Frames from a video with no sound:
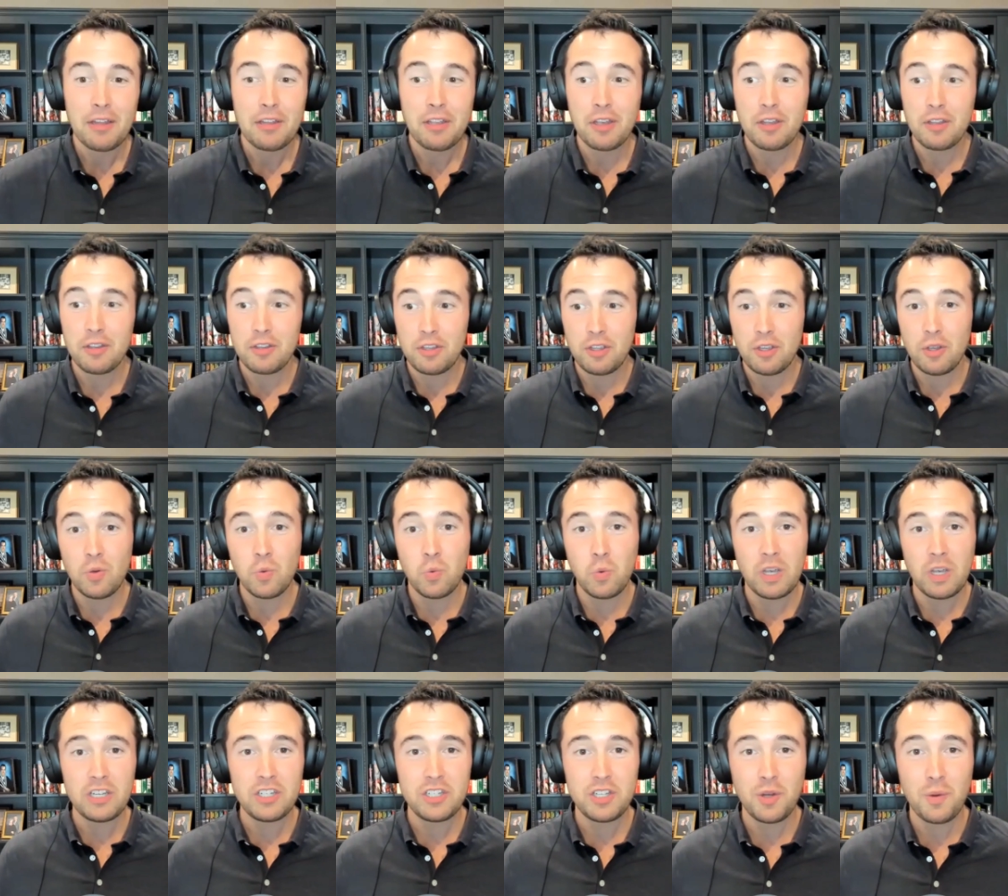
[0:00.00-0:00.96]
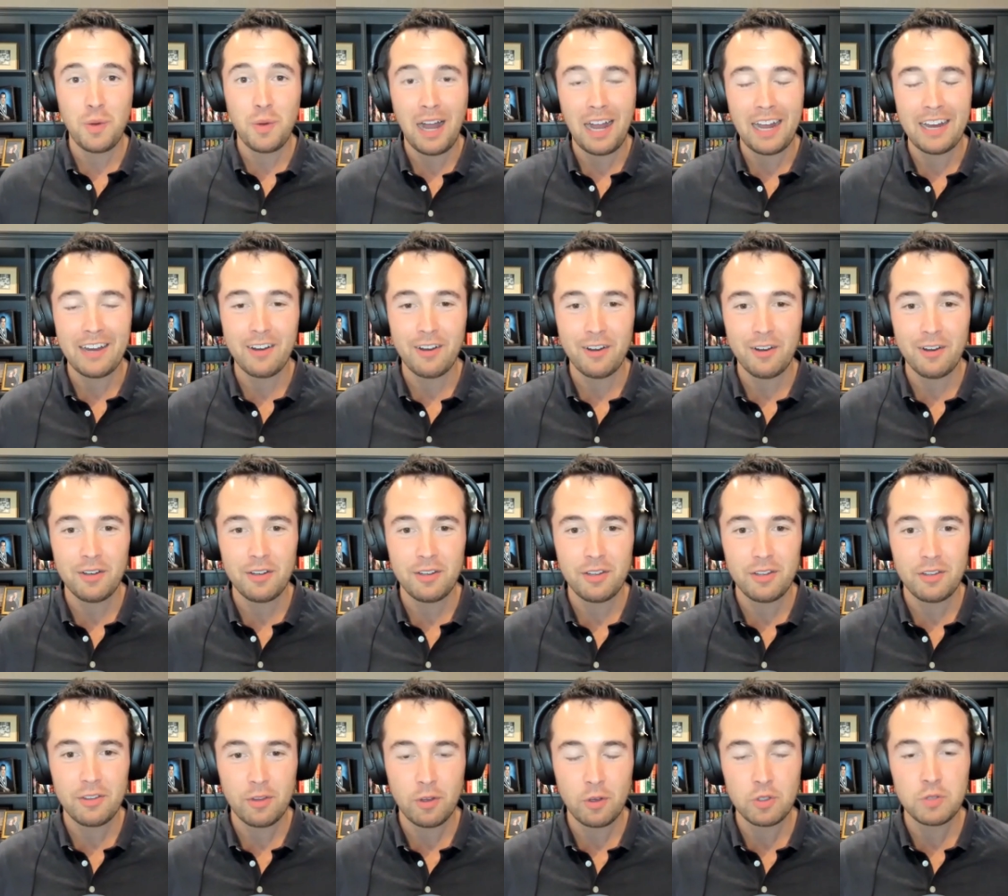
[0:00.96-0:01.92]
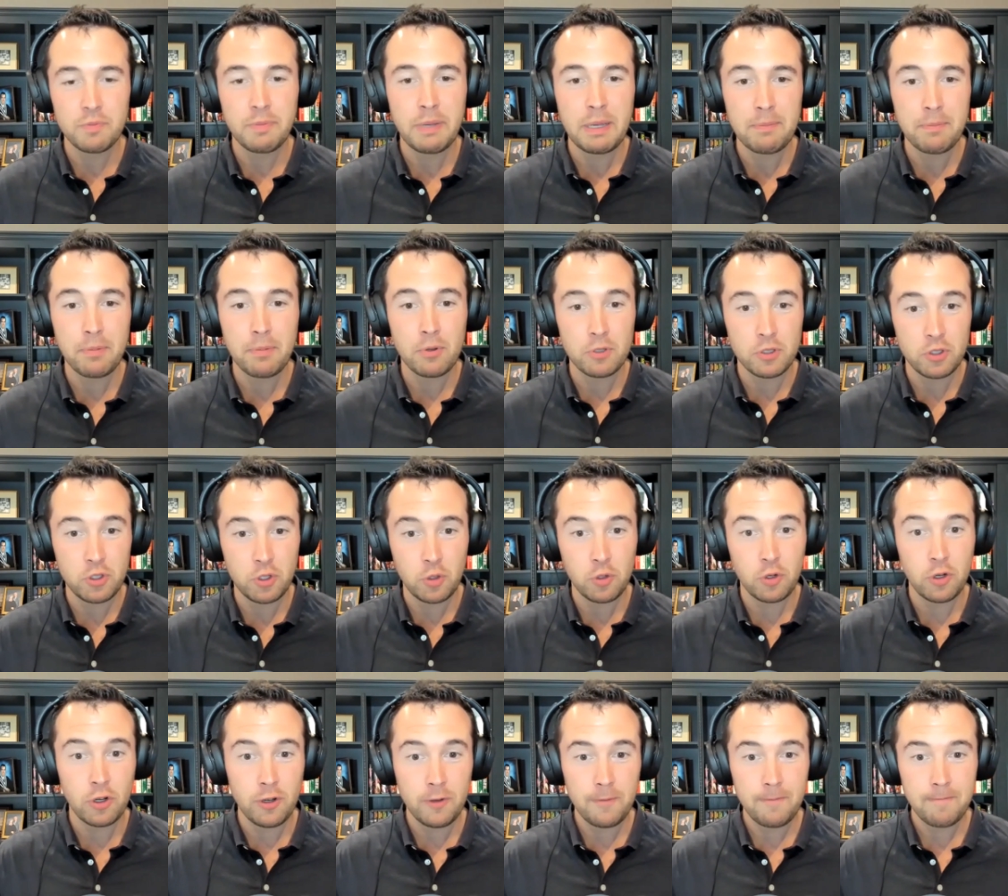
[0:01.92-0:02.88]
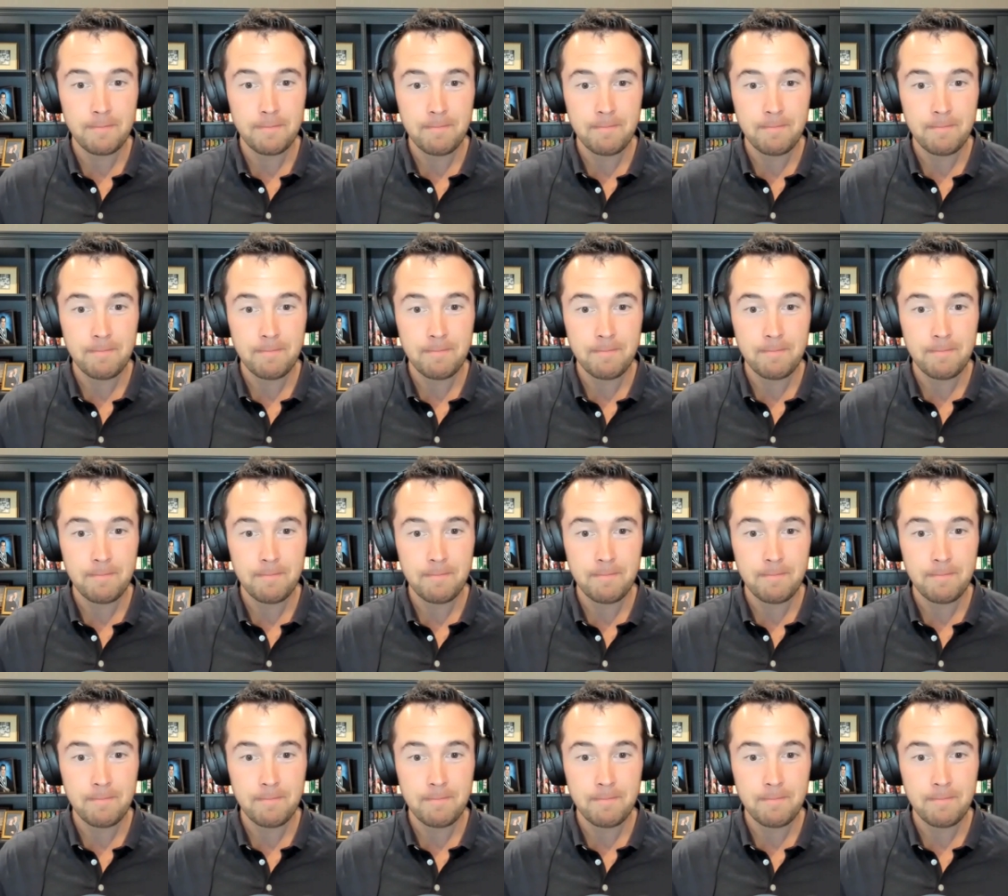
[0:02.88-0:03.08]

do, do you wish you hired those people sooner